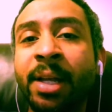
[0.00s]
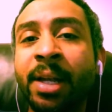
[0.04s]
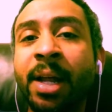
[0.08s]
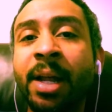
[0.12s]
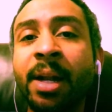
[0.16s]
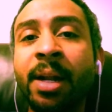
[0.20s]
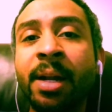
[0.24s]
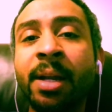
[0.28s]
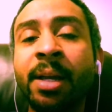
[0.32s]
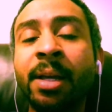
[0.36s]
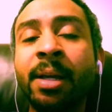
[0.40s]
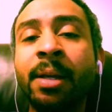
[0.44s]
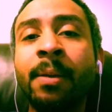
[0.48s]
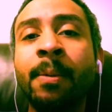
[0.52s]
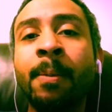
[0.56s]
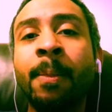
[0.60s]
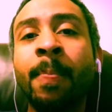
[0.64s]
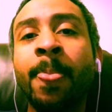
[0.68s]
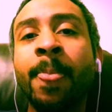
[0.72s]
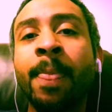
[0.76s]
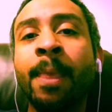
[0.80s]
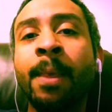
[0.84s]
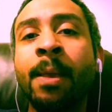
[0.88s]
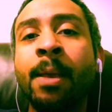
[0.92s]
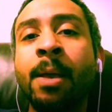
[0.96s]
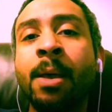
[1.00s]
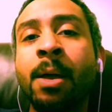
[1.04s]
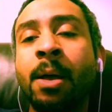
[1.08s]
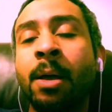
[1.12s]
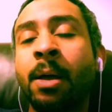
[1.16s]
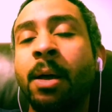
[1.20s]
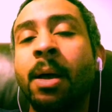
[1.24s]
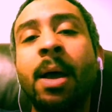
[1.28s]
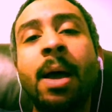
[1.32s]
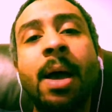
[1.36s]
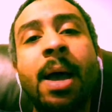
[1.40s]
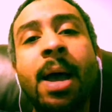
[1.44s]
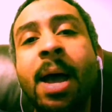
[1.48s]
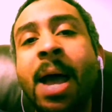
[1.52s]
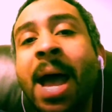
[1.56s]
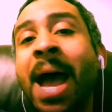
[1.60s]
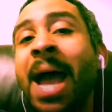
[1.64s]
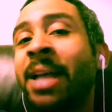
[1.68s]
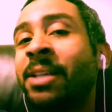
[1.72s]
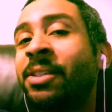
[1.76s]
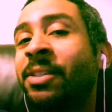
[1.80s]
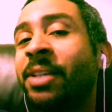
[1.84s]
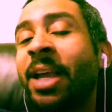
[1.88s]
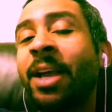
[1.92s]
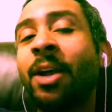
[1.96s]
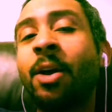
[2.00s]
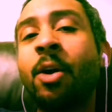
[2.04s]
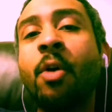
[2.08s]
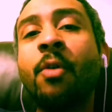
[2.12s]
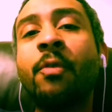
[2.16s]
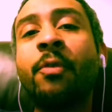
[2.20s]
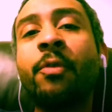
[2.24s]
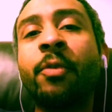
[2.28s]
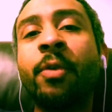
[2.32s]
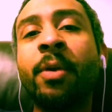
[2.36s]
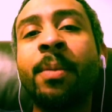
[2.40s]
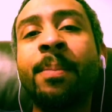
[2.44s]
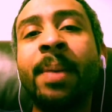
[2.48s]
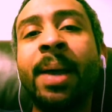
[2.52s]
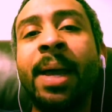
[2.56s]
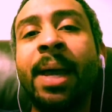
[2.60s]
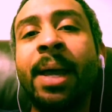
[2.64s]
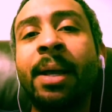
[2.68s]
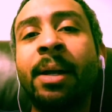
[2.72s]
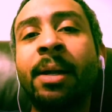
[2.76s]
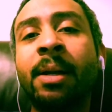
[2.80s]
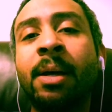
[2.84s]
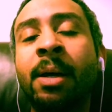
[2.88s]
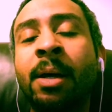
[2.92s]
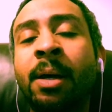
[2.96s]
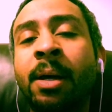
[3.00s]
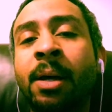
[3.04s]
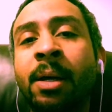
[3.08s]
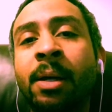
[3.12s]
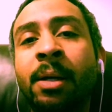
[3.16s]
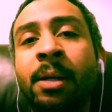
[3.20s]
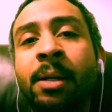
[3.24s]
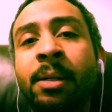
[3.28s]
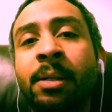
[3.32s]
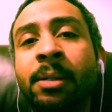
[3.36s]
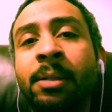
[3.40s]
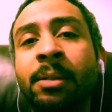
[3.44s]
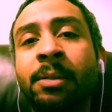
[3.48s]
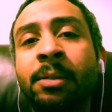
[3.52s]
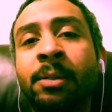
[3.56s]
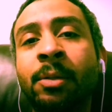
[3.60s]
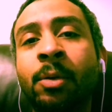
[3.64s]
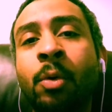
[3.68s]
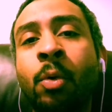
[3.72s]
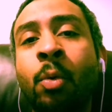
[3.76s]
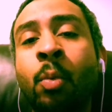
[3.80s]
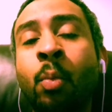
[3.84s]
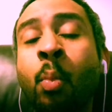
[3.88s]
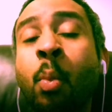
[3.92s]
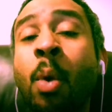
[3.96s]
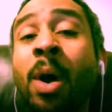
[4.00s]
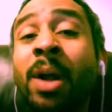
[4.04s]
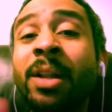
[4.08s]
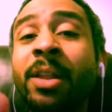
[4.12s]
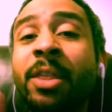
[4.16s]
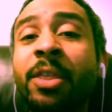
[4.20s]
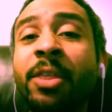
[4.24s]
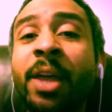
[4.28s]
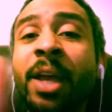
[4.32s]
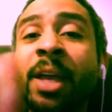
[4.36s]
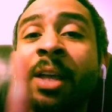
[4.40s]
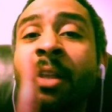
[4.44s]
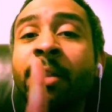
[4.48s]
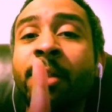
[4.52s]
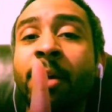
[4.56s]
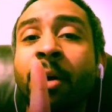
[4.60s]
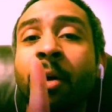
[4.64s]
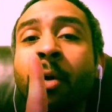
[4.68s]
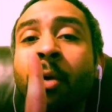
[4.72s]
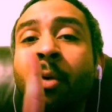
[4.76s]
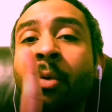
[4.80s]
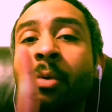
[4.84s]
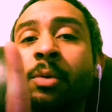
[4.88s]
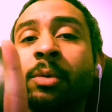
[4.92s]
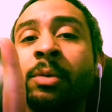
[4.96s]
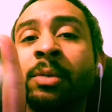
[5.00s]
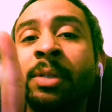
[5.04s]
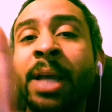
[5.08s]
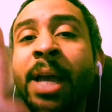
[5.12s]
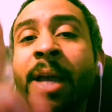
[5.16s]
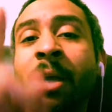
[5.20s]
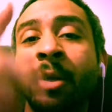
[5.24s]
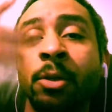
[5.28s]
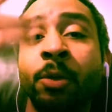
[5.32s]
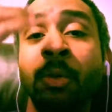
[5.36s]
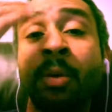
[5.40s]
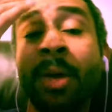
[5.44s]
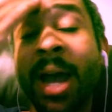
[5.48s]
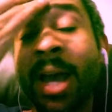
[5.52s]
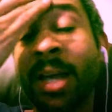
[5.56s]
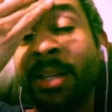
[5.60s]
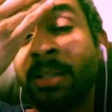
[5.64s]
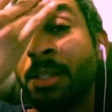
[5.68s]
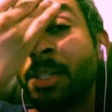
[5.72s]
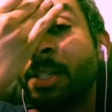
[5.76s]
and editing, I say go for it, man. Uh, one thing though that you guys